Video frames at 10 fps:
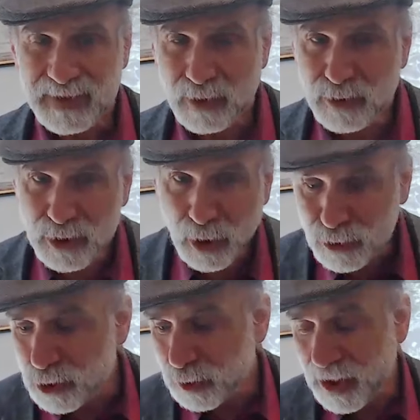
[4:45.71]
So
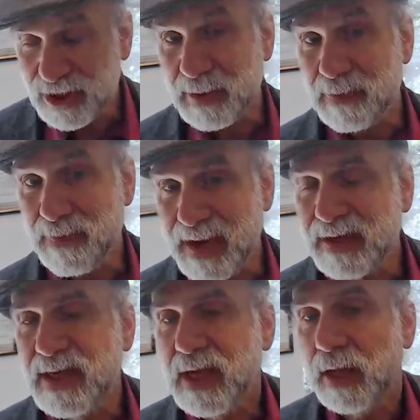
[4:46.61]
social trust is a
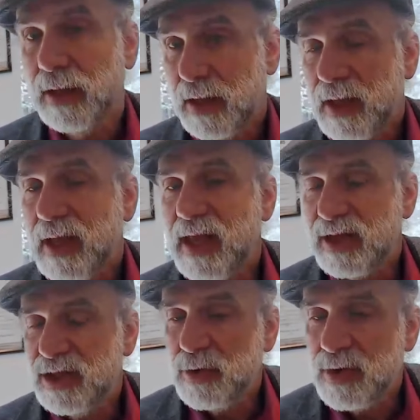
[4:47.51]
big deal. It
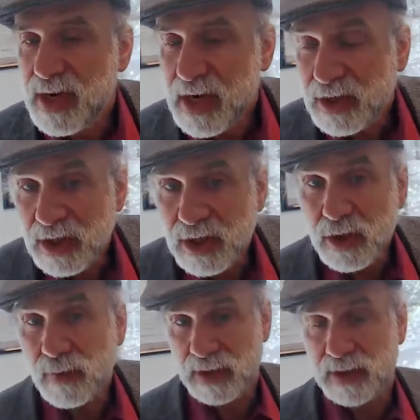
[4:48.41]
is unique to
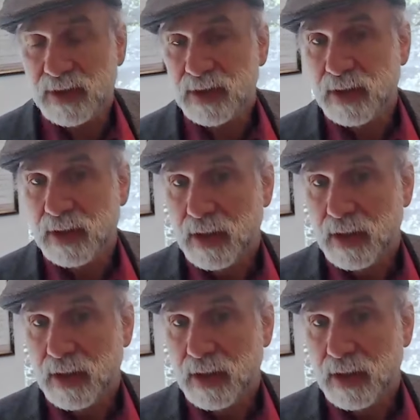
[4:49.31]
humans